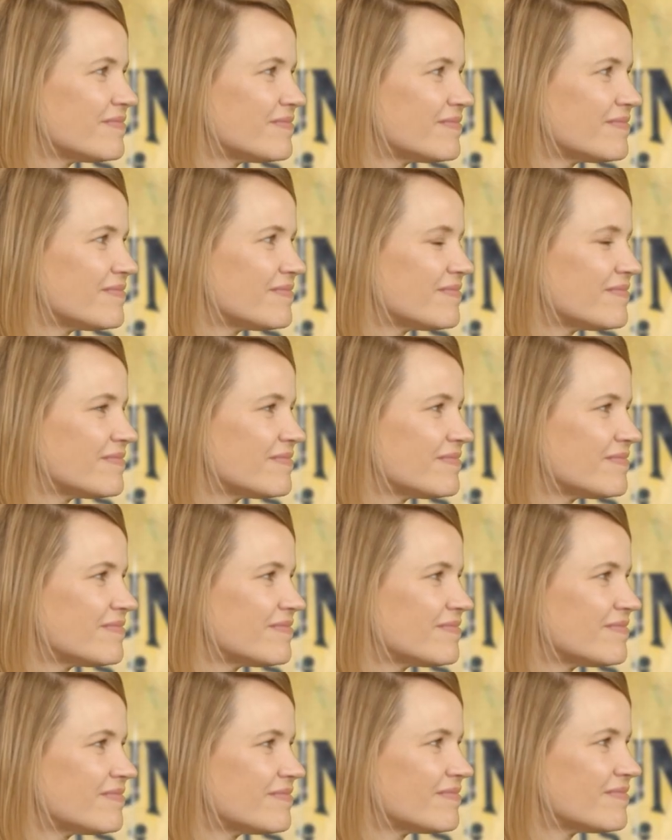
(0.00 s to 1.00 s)

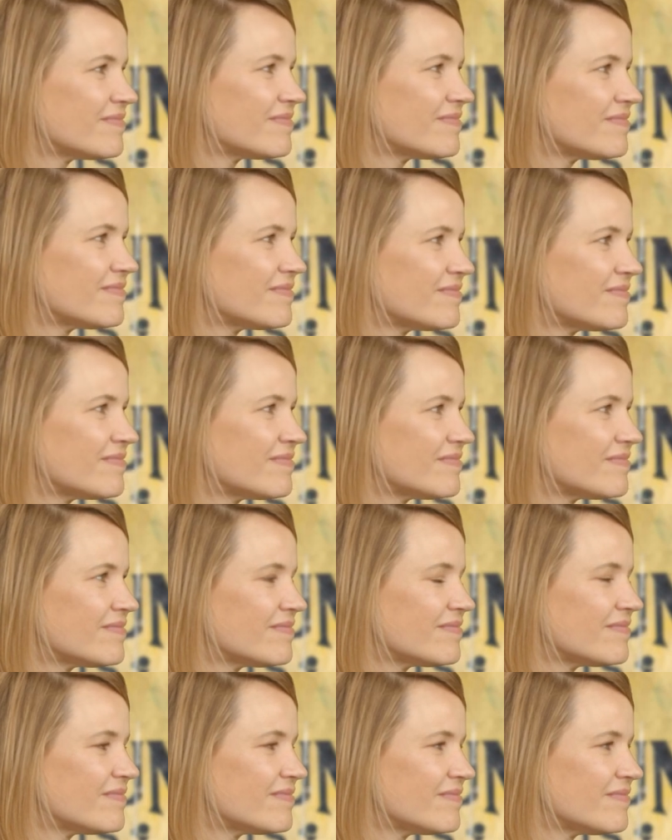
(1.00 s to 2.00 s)

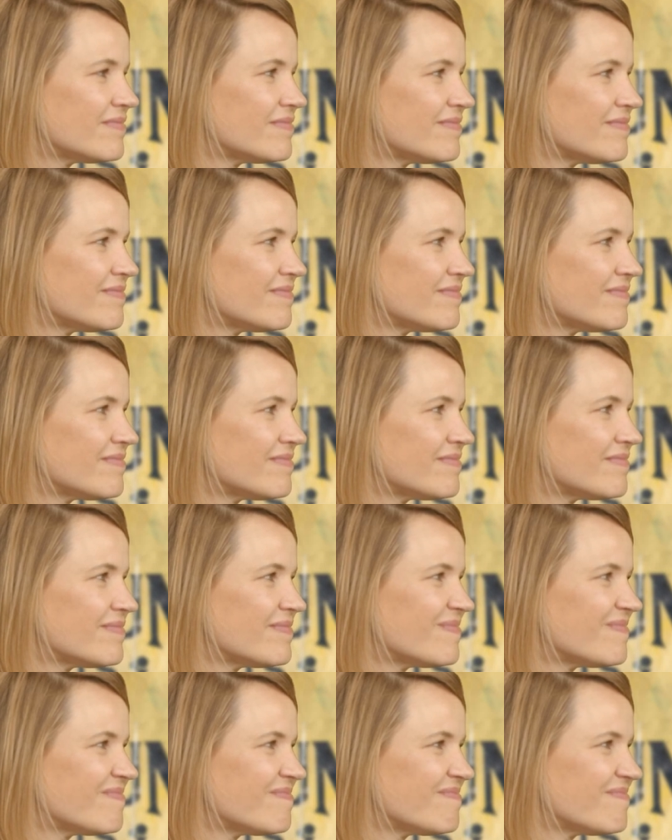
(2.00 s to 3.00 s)

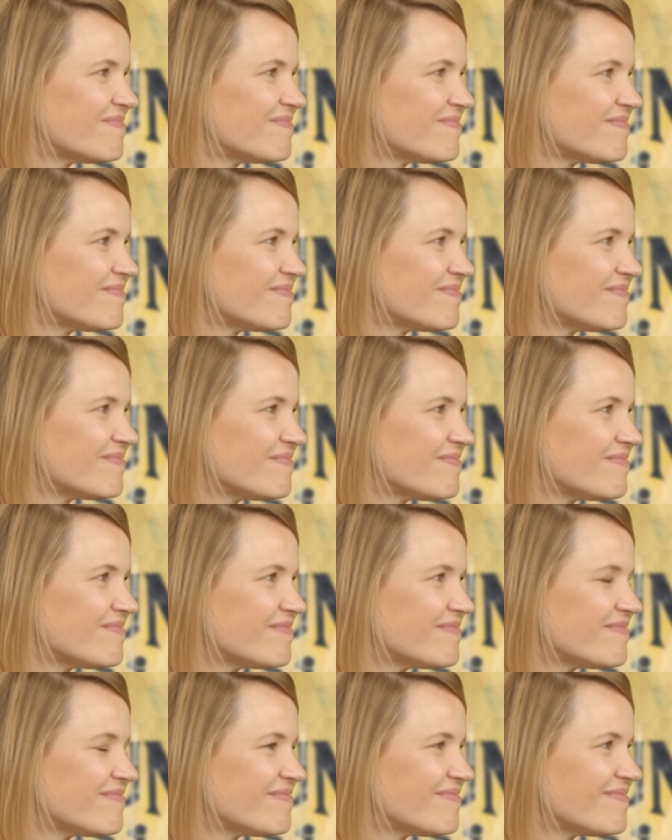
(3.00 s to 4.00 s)

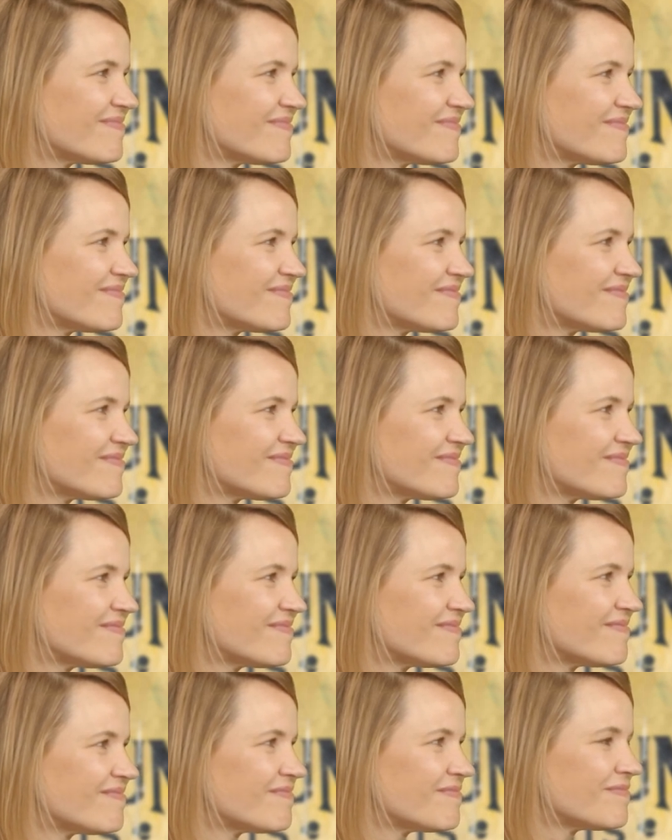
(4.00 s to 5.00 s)

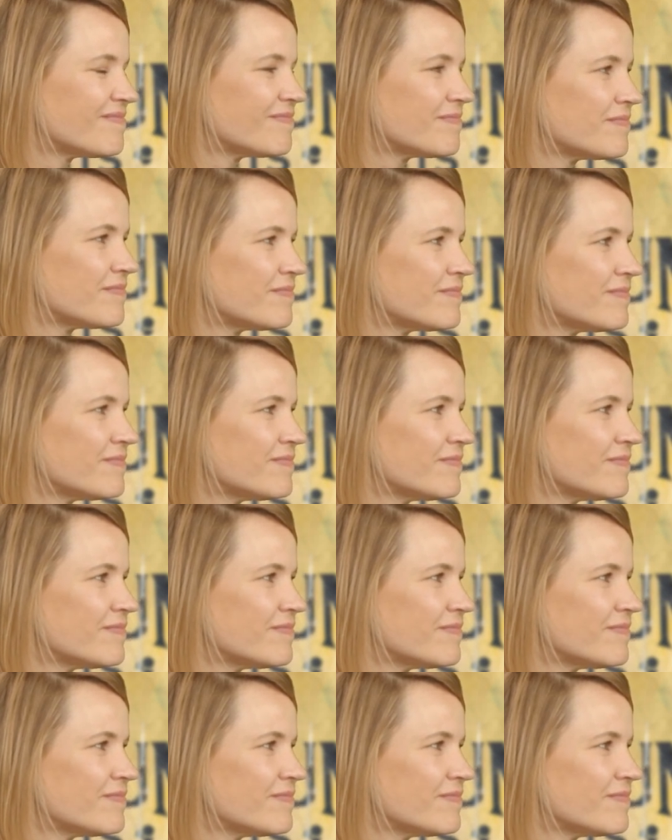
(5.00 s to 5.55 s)
(not speaking)